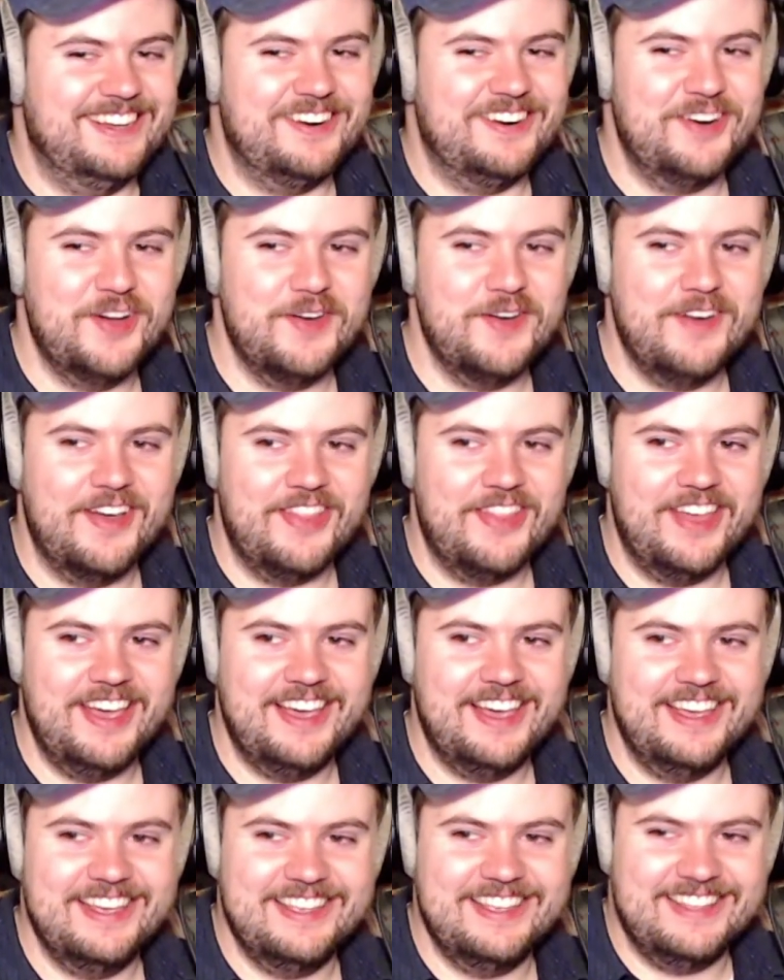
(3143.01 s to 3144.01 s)
don't know about
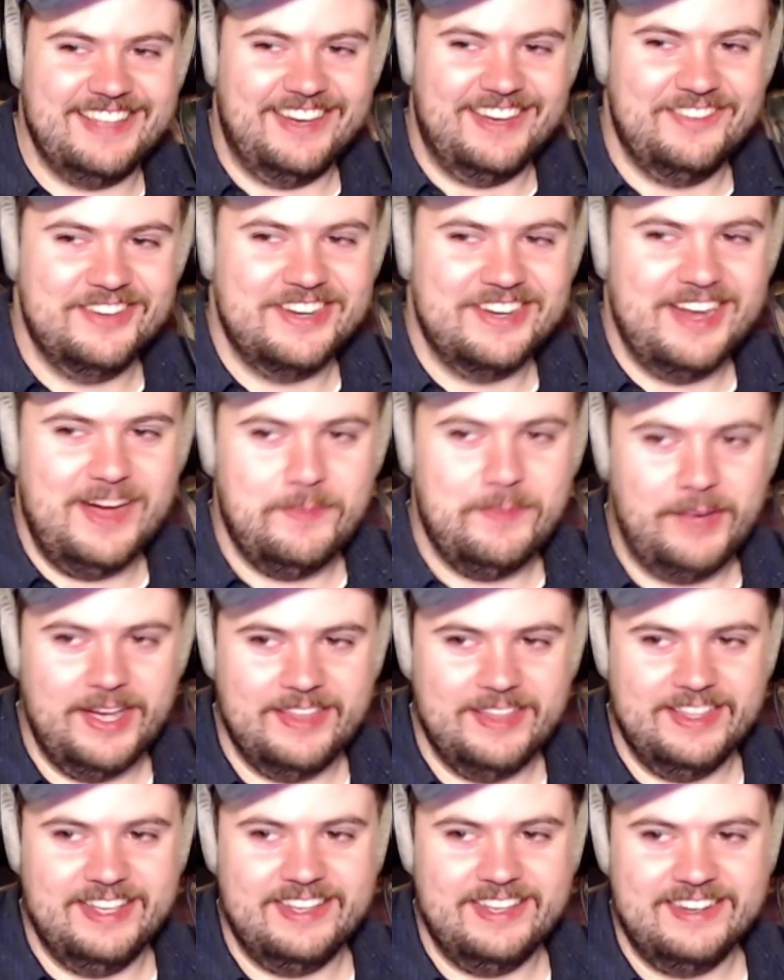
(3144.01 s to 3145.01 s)
that. I would not buy
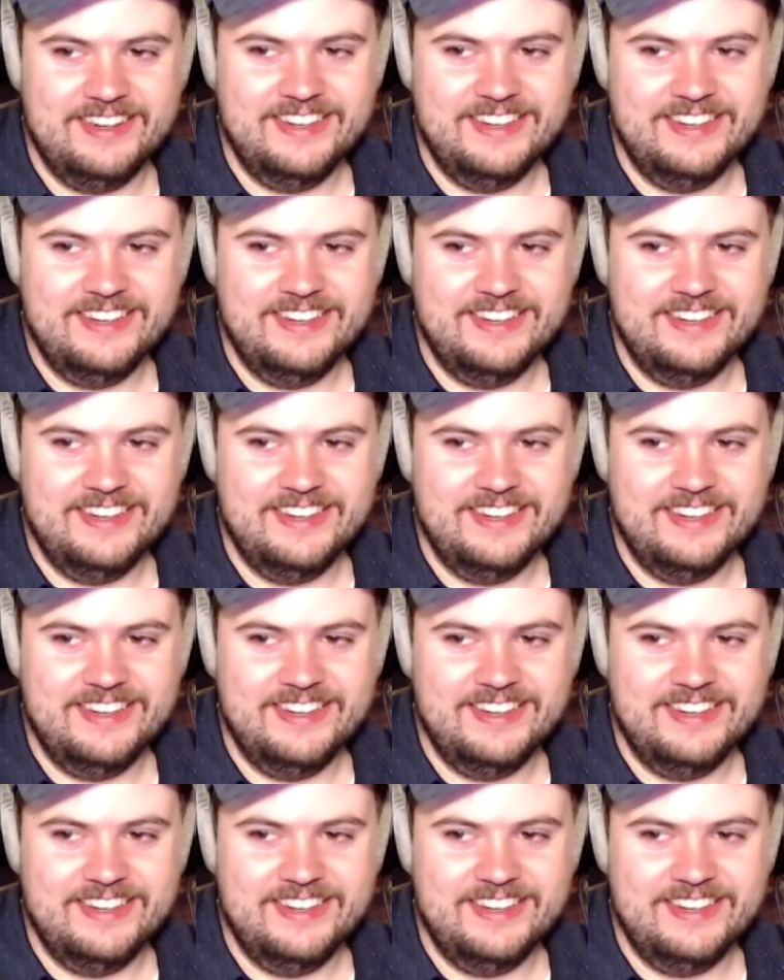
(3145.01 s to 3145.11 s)
that.